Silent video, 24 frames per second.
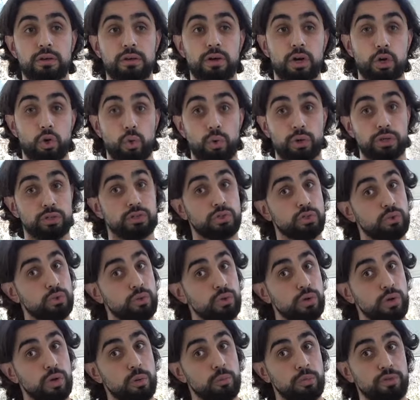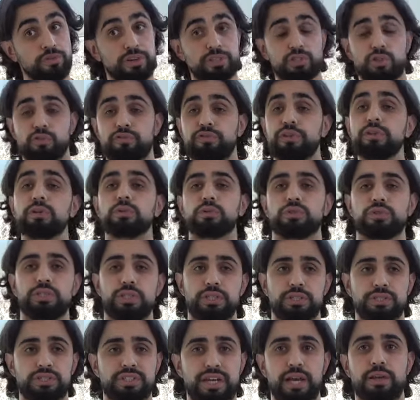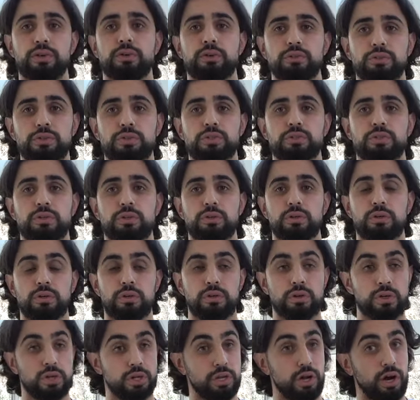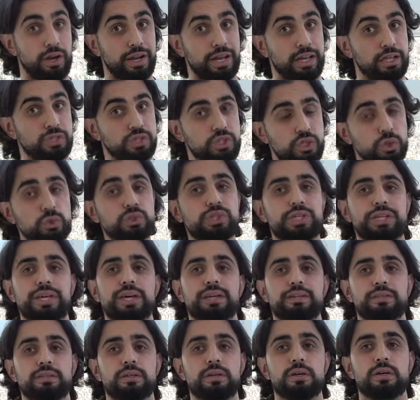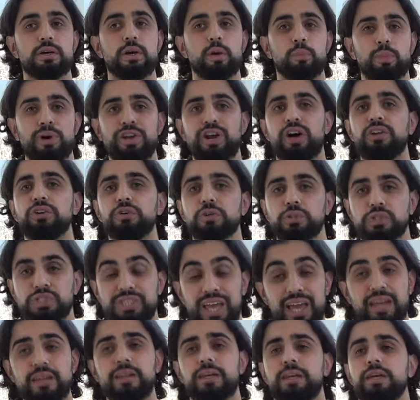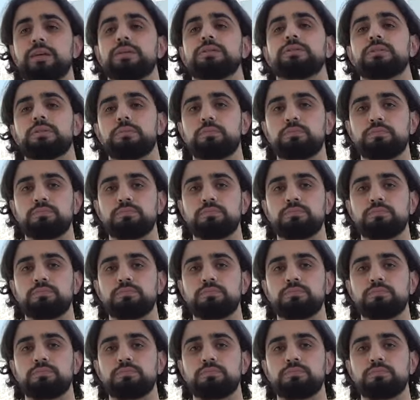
according to Professor Finkelstein's standards. Not excusing it, but understanding it.